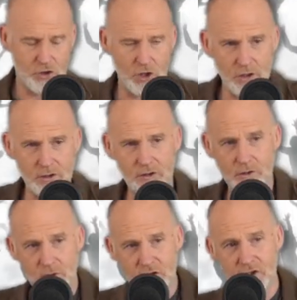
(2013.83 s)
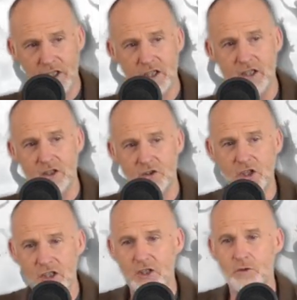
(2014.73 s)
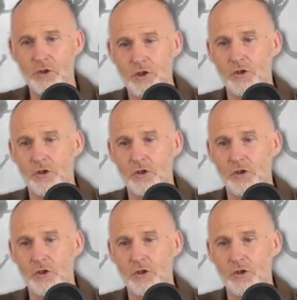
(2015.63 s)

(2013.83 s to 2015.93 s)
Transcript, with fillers: John was thinking that Jesus was